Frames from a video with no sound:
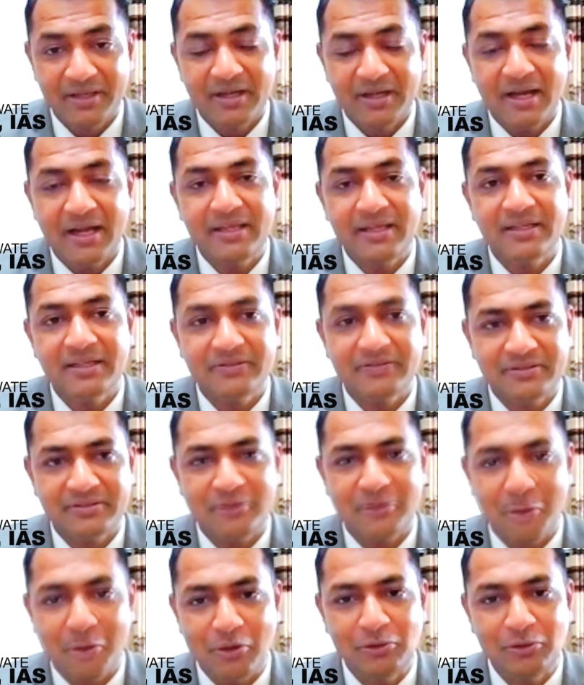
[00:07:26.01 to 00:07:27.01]
I
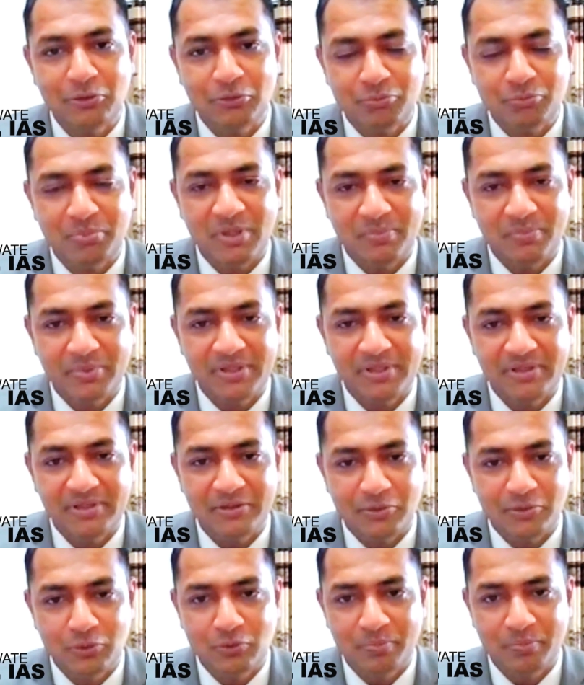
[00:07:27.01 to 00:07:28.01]
guess all those people
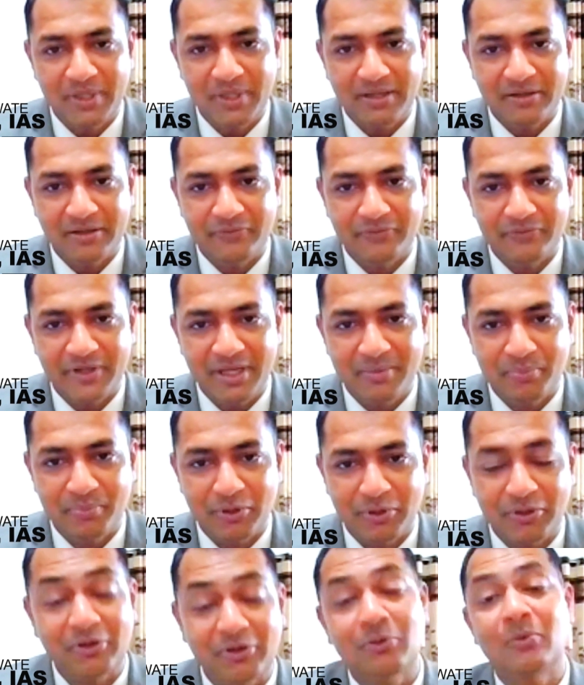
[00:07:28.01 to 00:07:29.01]
do play a very
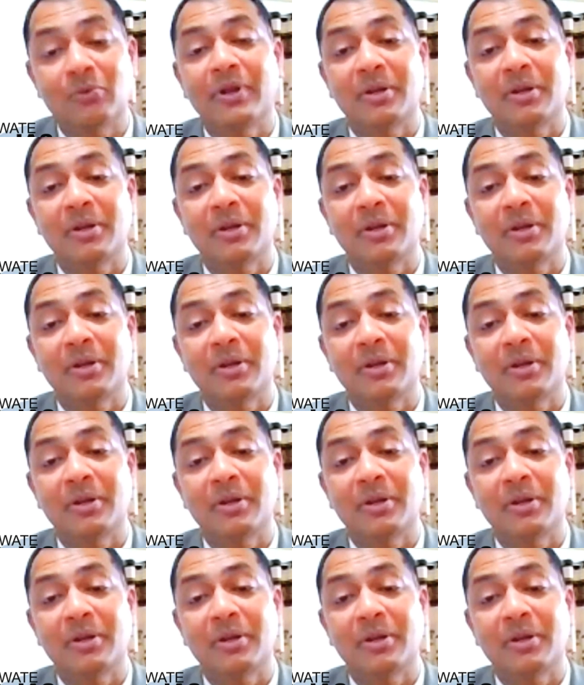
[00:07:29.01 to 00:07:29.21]
important role,